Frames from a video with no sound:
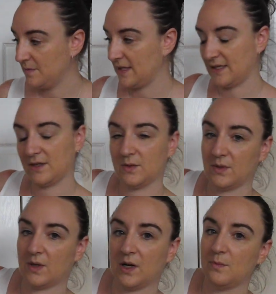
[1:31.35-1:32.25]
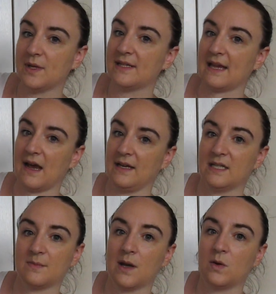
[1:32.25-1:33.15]
This door opens out
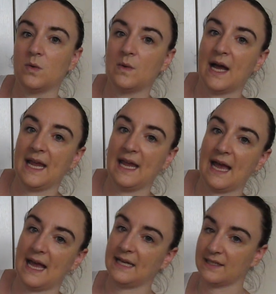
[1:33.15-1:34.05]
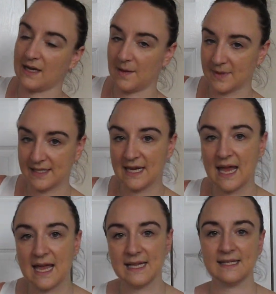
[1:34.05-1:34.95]
into my hallway and
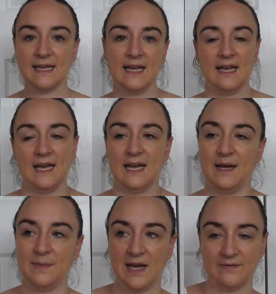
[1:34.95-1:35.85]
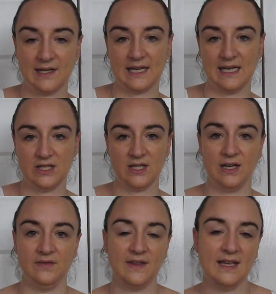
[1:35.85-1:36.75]
upstairs, and we have our kitchen
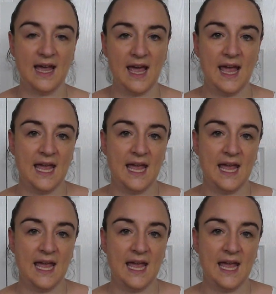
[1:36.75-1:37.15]
over there.